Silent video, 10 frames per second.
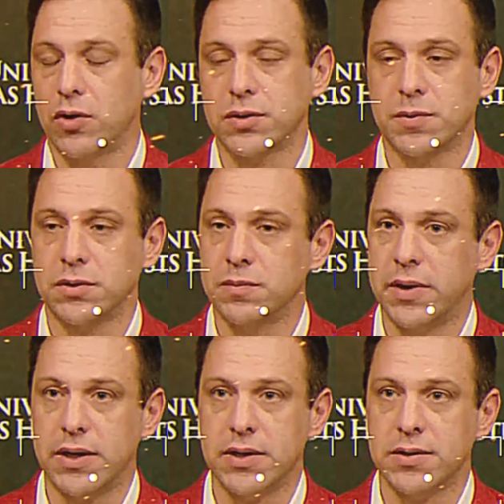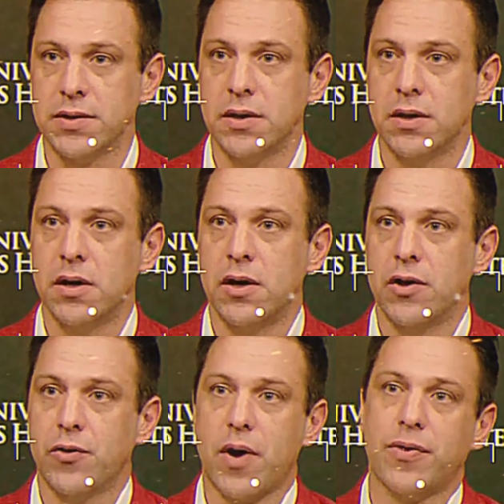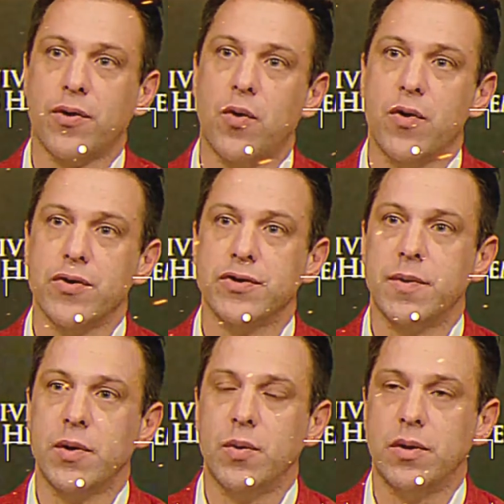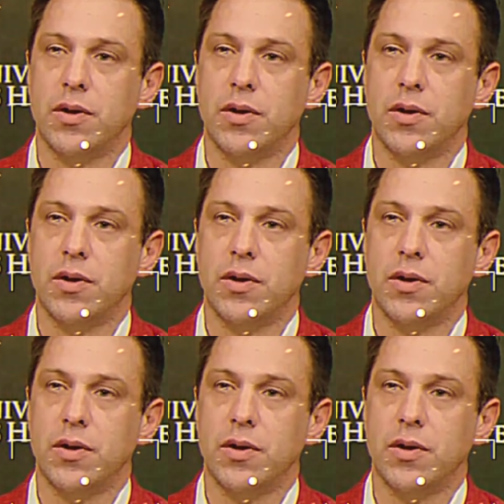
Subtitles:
Another thing to like, versatility.